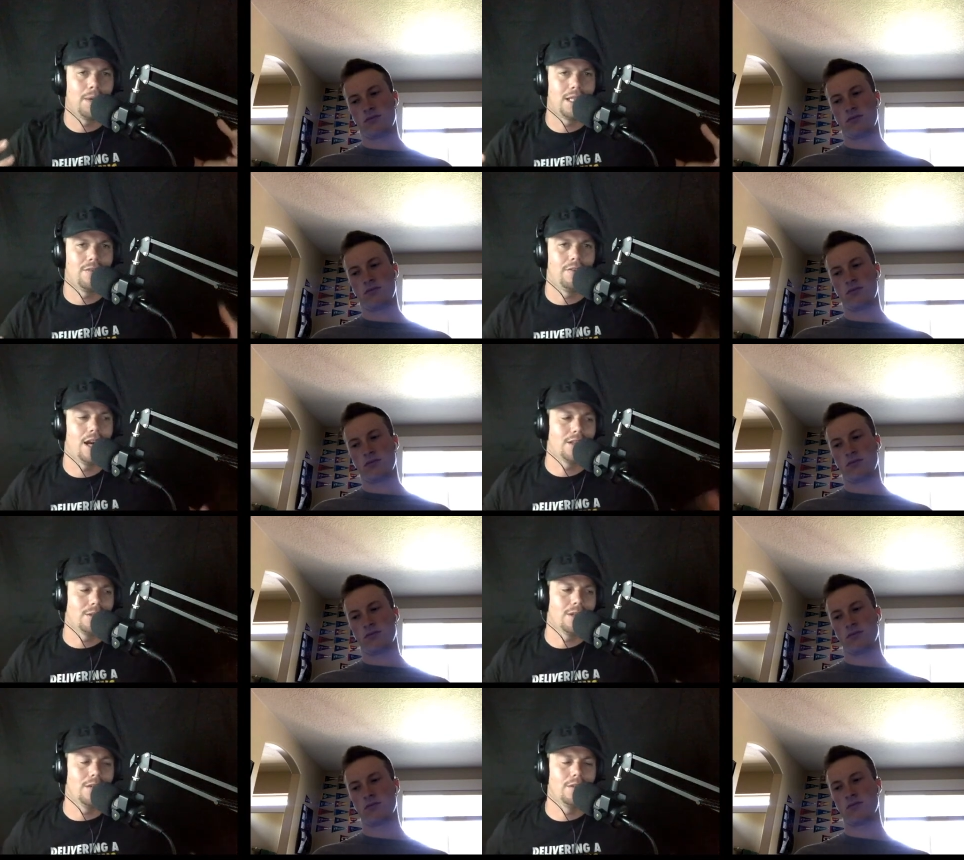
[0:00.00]
Speaker 1: piece of advice
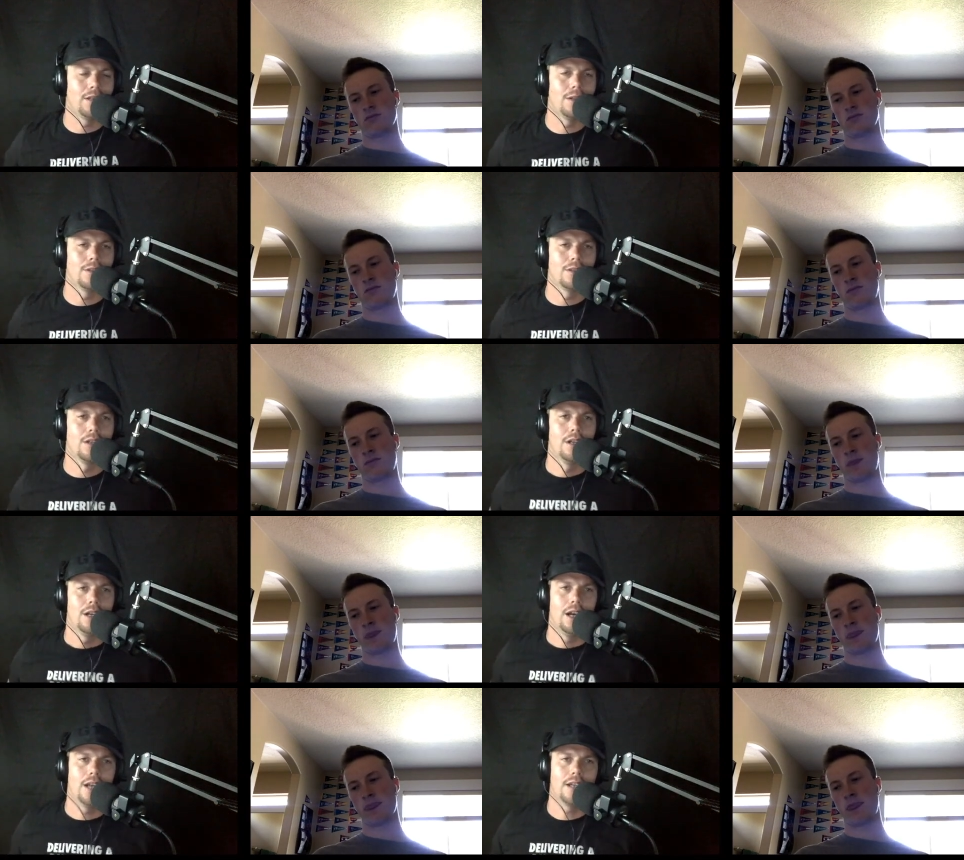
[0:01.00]
you'd give to those
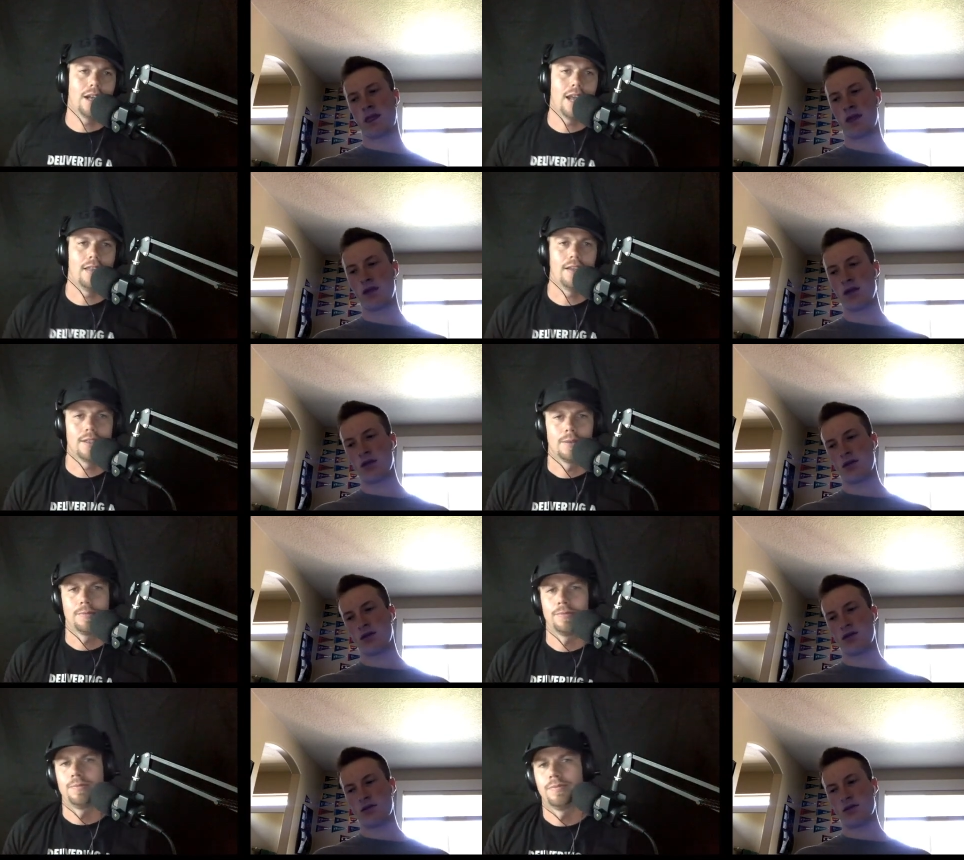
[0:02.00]
uh, young athletes
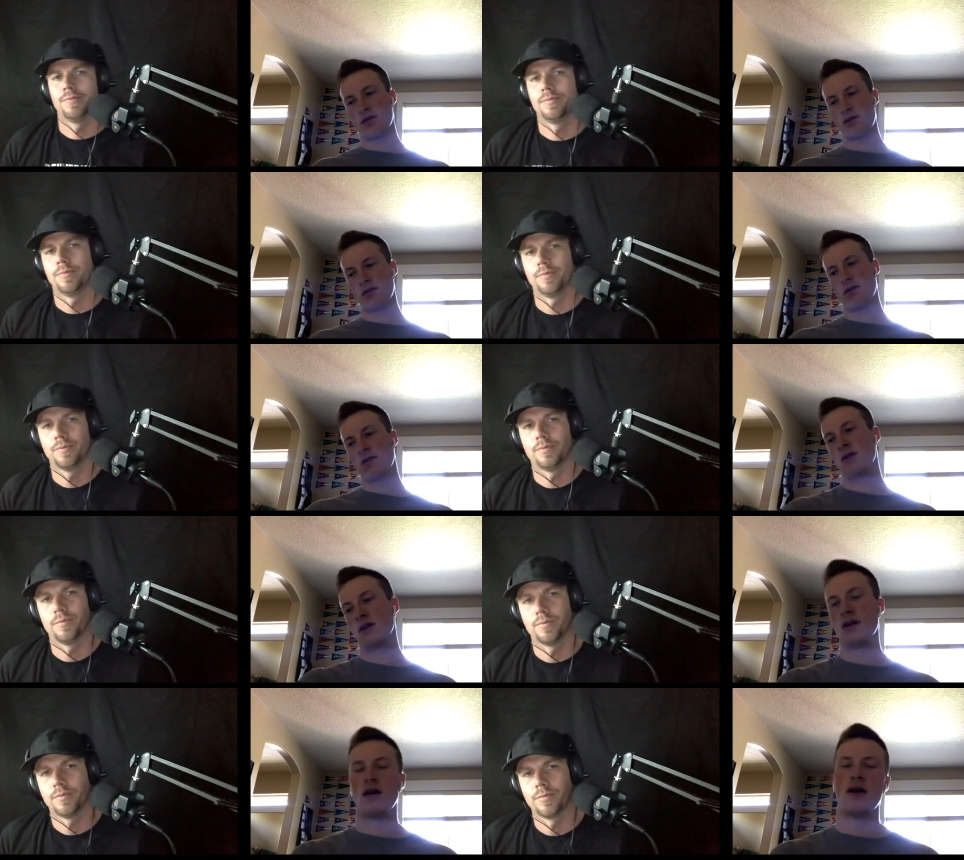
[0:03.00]

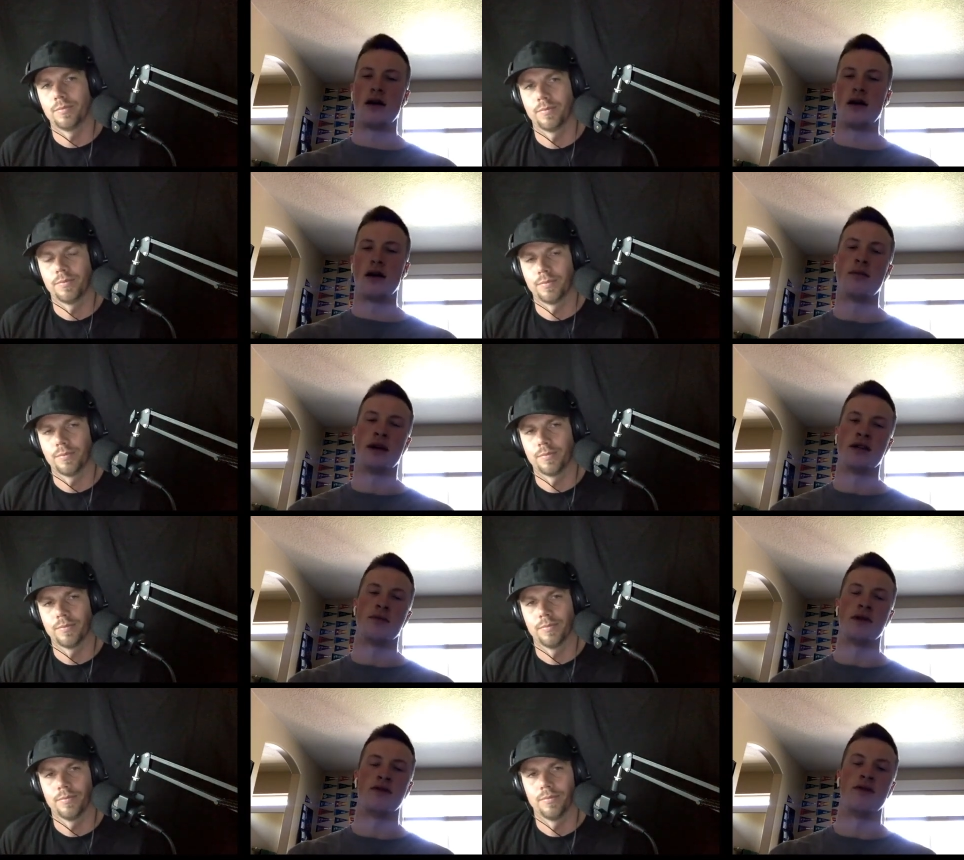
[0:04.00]
Speaker 2: i think the best
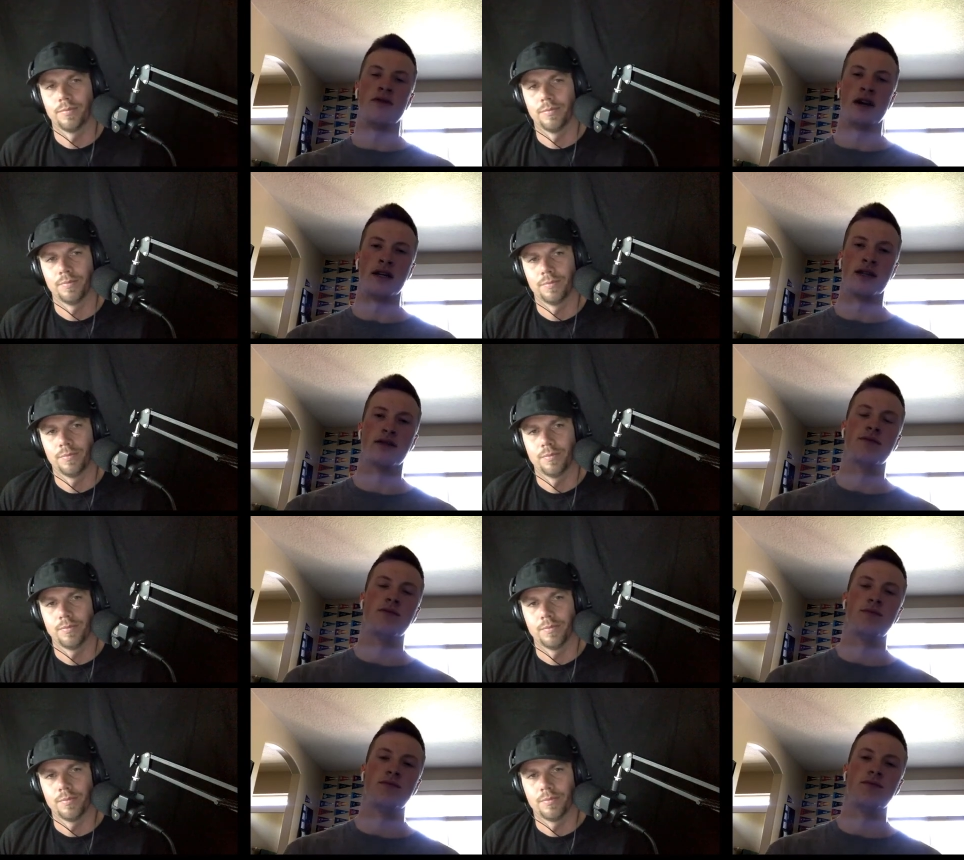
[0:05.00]
piece of advice
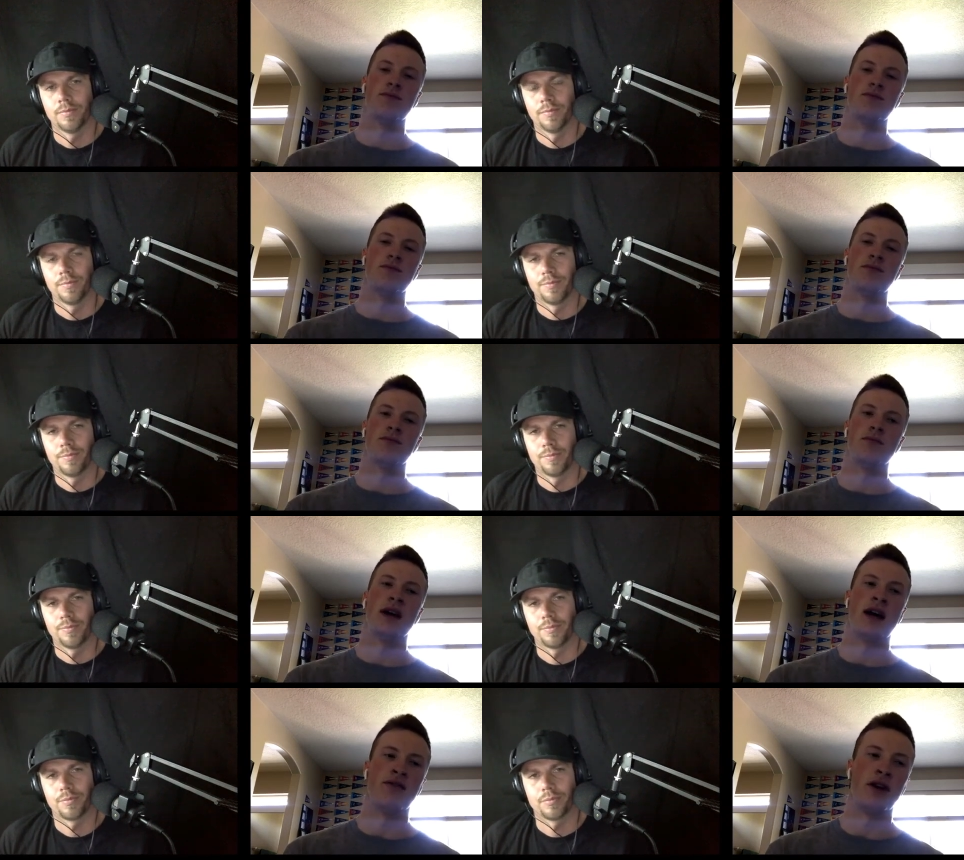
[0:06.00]

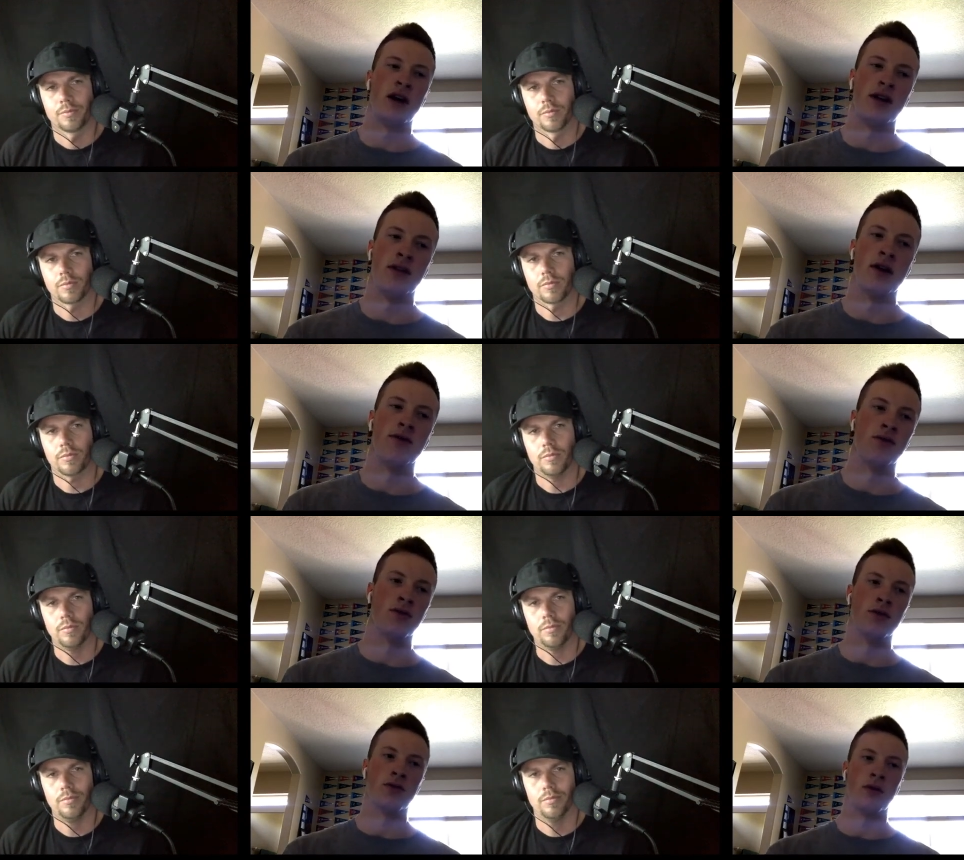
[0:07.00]
that i've gotten i've
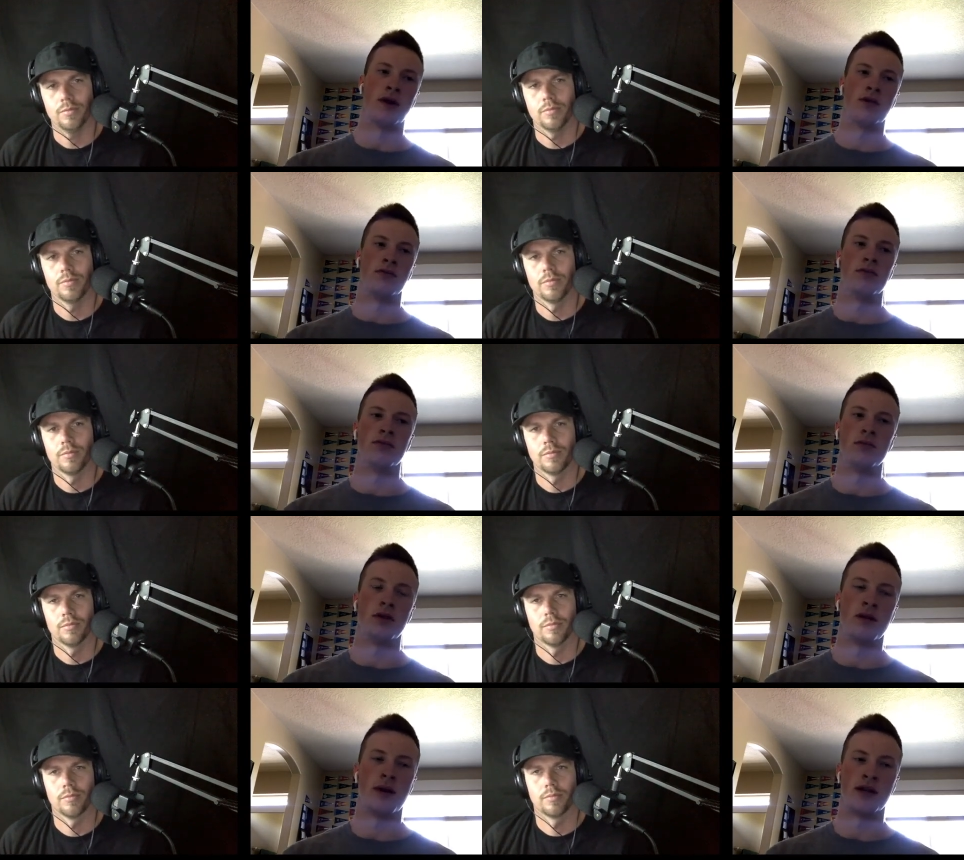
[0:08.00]
learned throughout
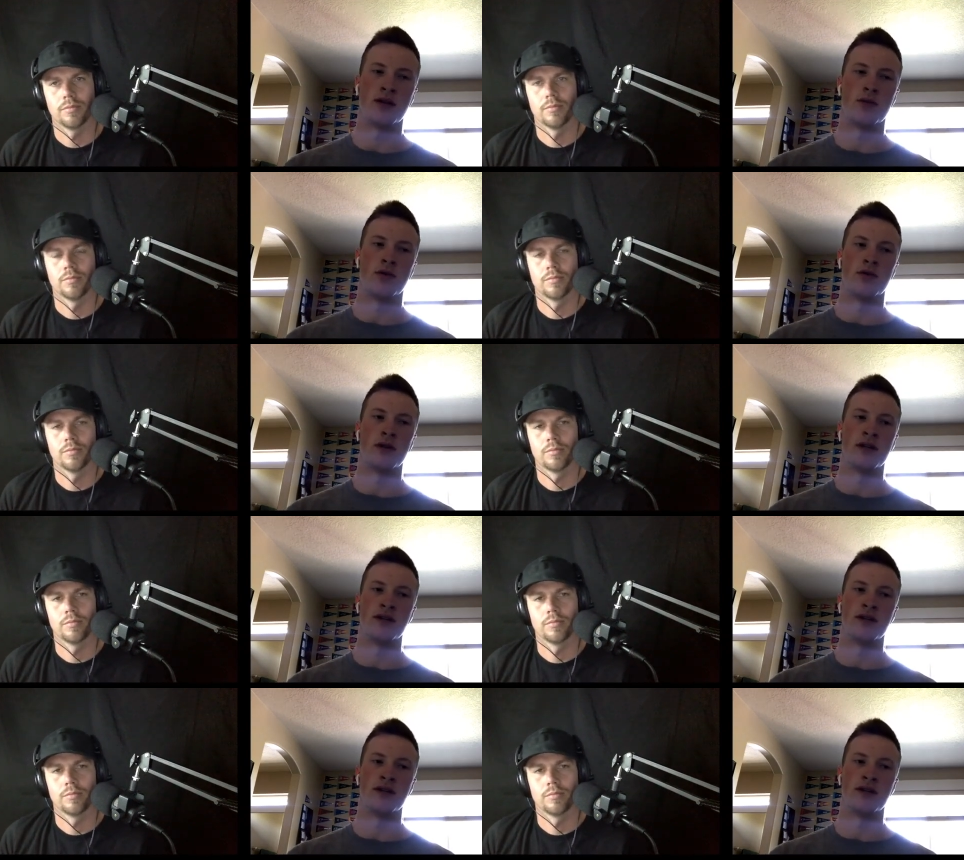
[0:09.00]
playing basketball is